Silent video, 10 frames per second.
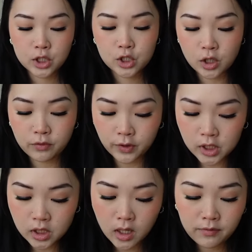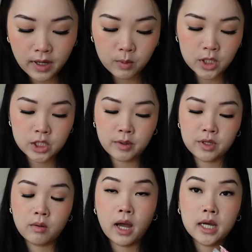So first off, I want to share with
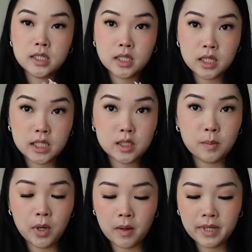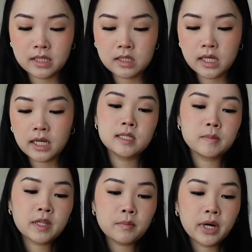you guys this pomade stick. This is
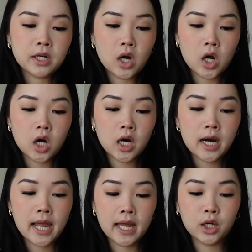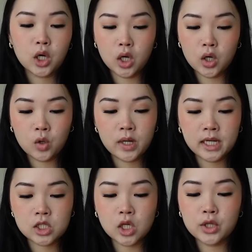by the brand R&Co, and
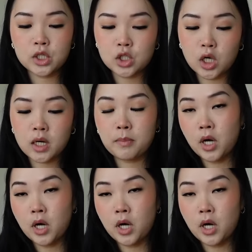it's called the Dart